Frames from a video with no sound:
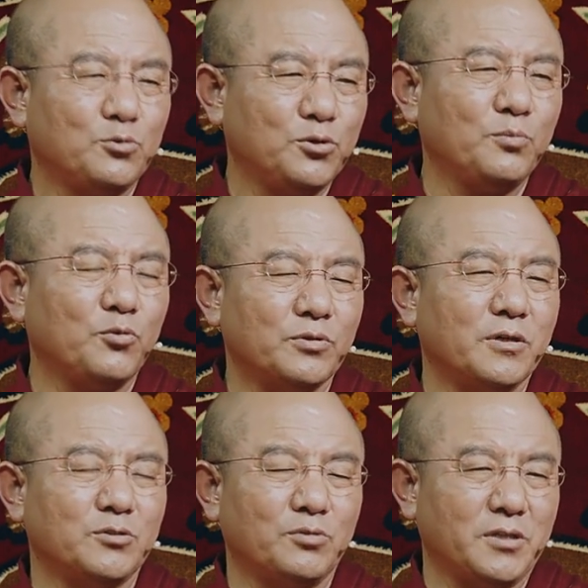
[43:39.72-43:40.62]
So it
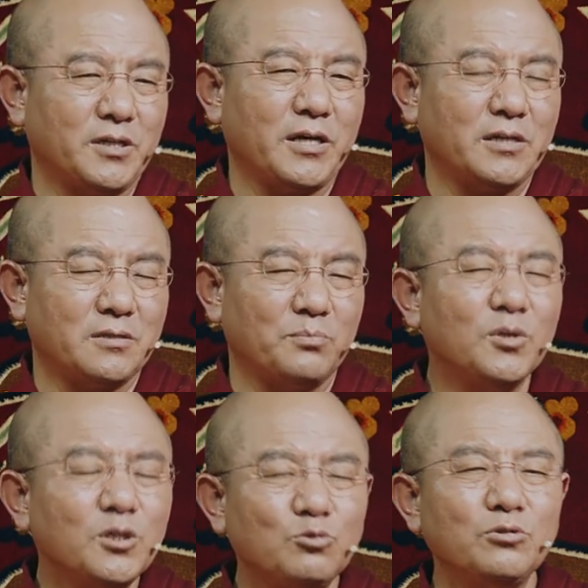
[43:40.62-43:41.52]
is not
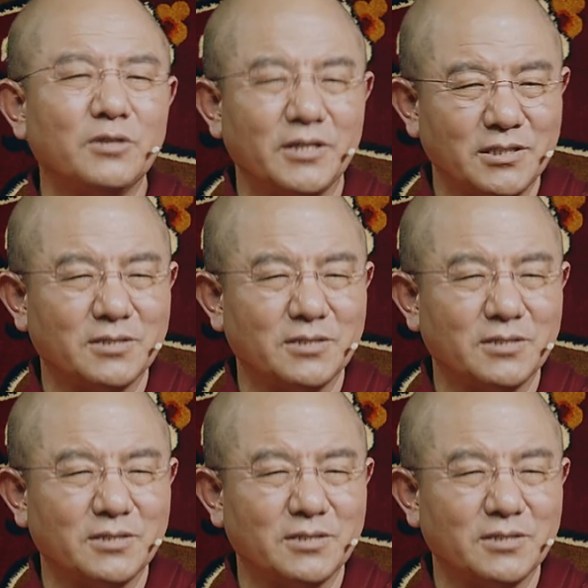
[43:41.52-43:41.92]
just a